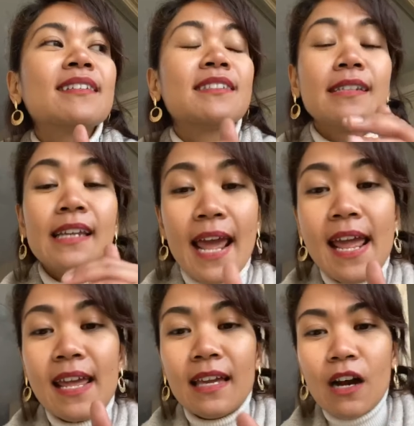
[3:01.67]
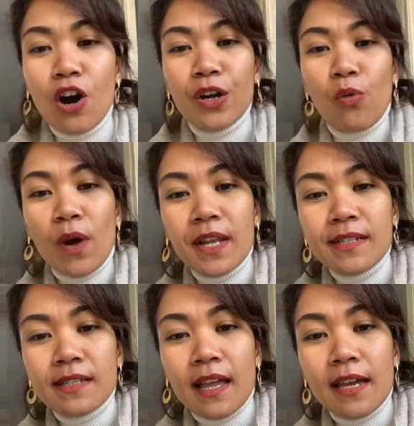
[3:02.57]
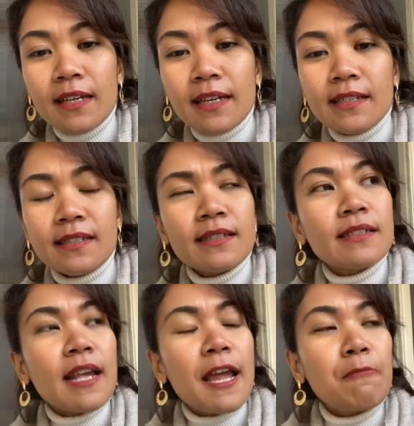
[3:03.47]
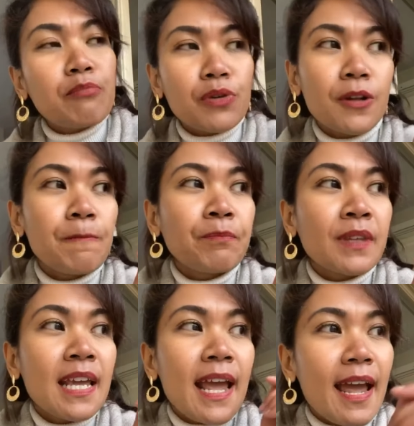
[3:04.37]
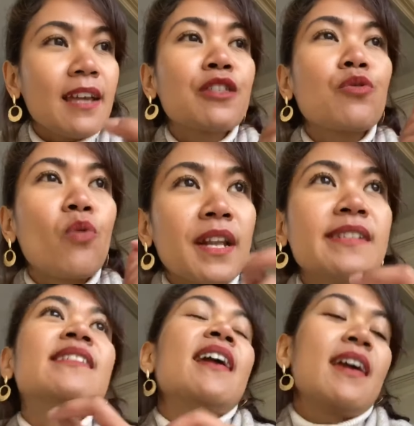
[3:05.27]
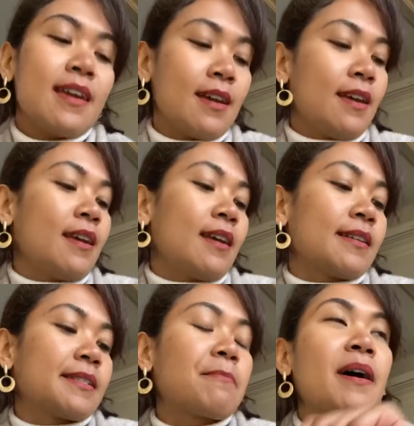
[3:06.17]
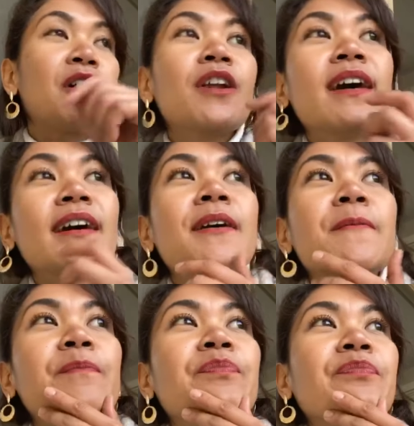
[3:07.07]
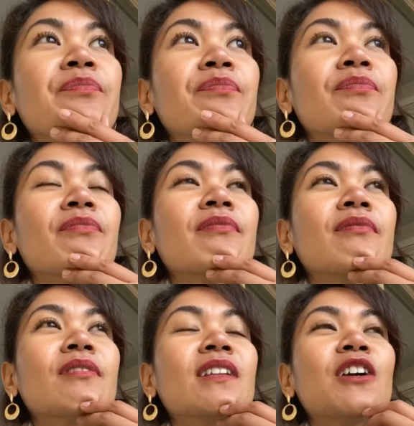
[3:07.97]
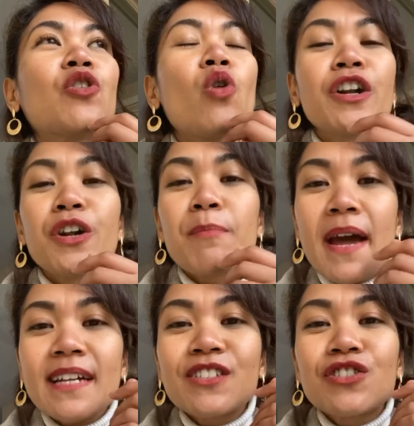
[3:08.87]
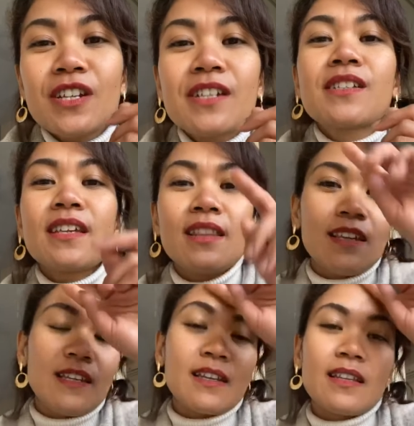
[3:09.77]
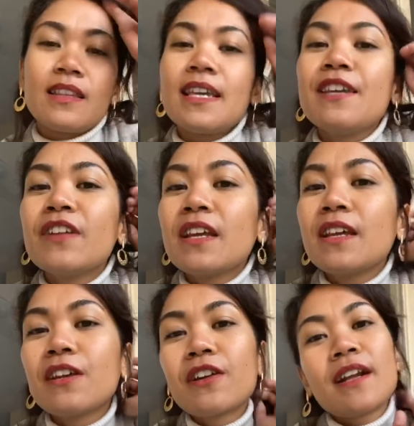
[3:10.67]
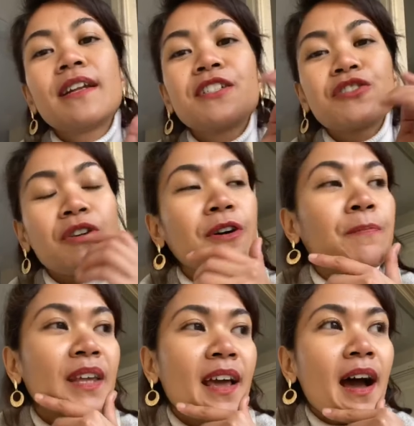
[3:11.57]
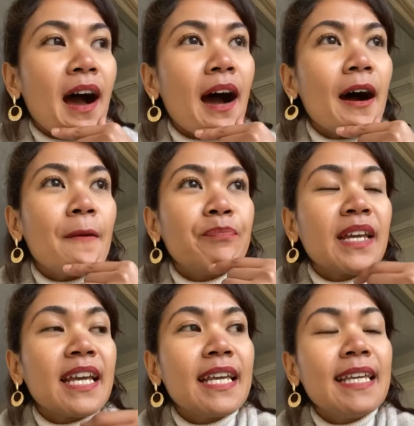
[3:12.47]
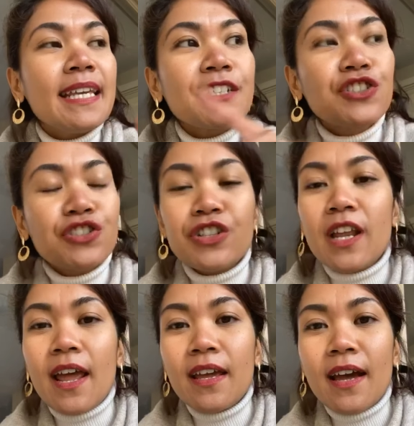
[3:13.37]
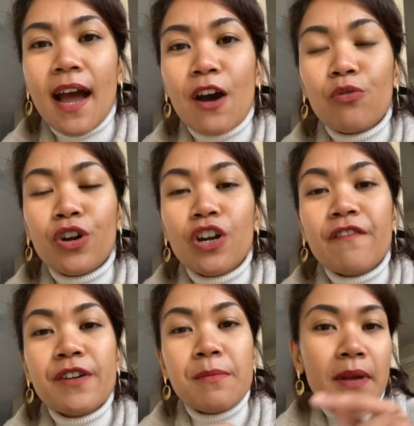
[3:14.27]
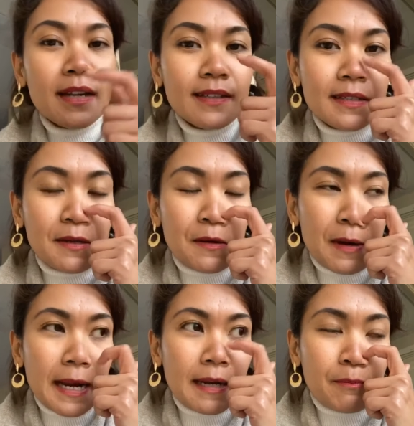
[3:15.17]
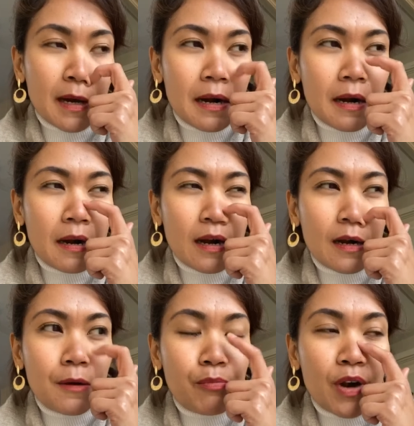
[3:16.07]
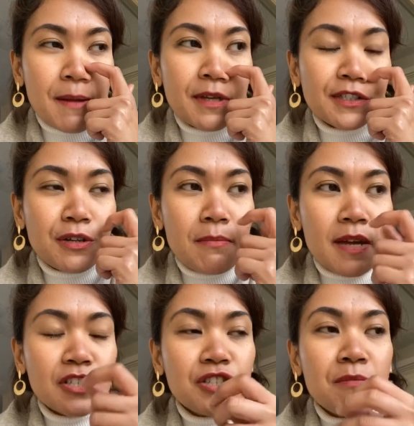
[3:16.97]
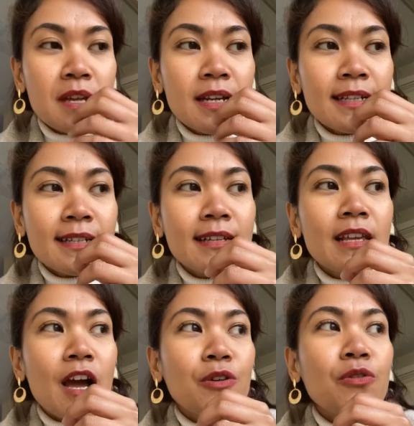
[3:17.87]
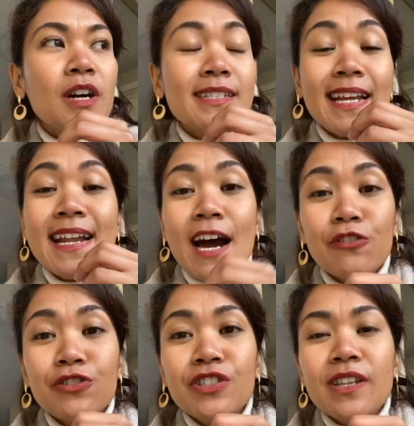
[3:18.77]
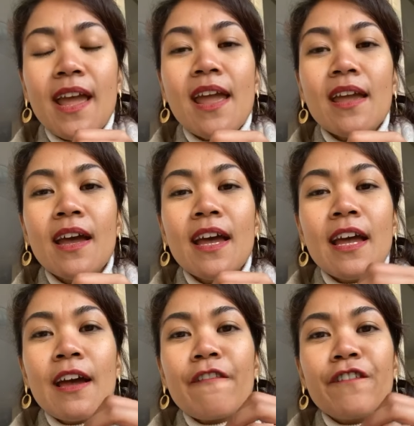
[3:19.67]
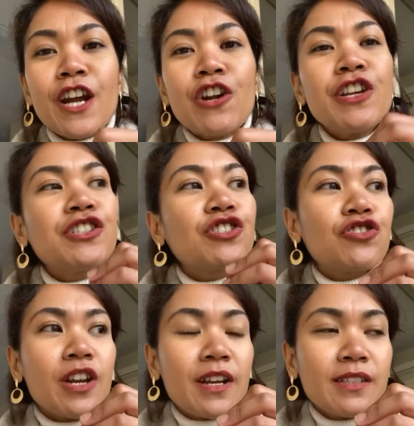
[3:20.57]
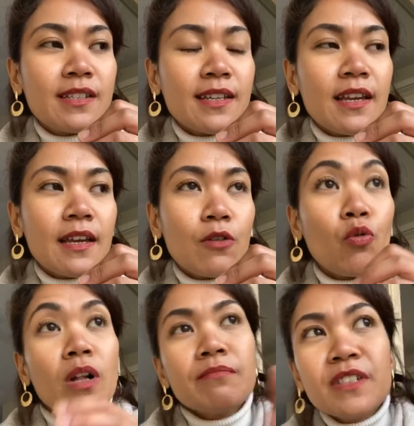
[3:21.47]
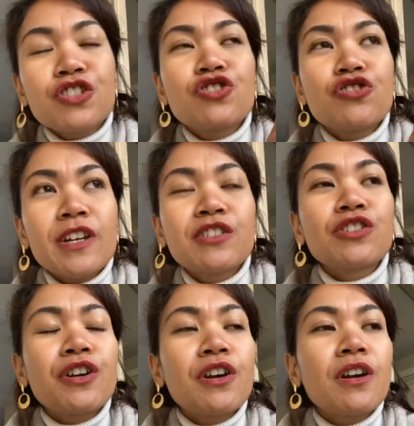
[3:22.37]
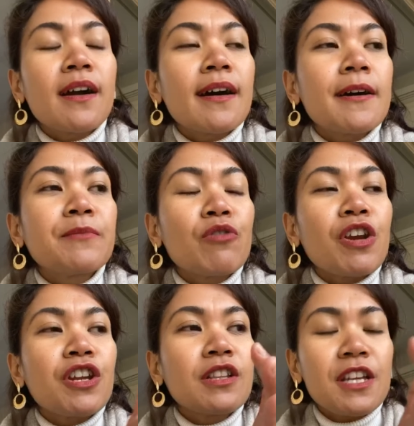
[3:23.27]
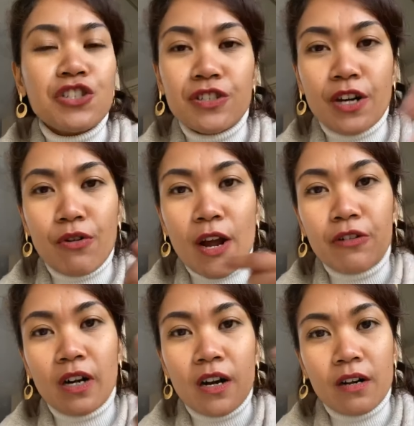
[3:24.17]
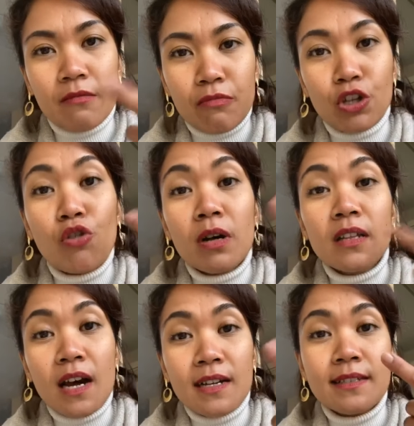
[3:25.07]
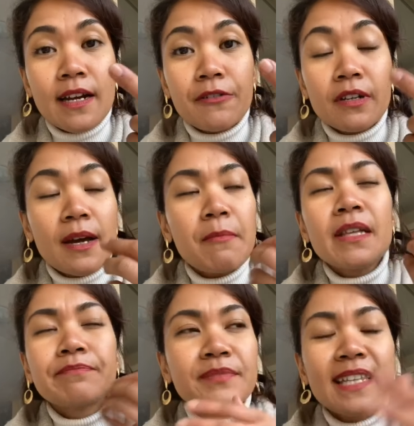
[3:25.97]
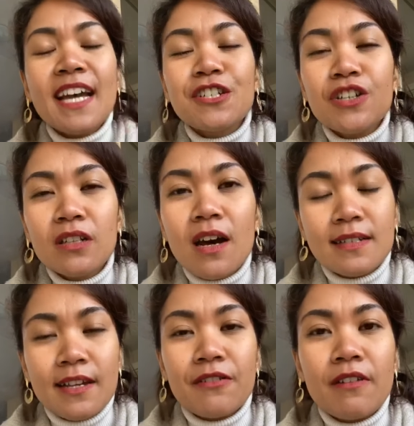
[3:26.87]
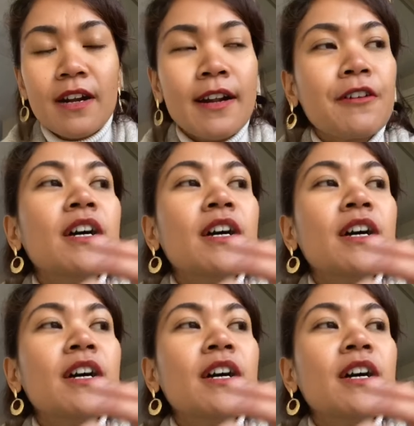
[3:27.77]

today on a wednesday it's april 8th wednesday it's about um quarter past six in the in the evening here in Israel. Um, yesterday, our government, right, uh, our Prime Minister Benjamin Netanyahu has announced a very strict, uh, well, stricter um, regulations around our global lockdown. I mean, national lockdown right now.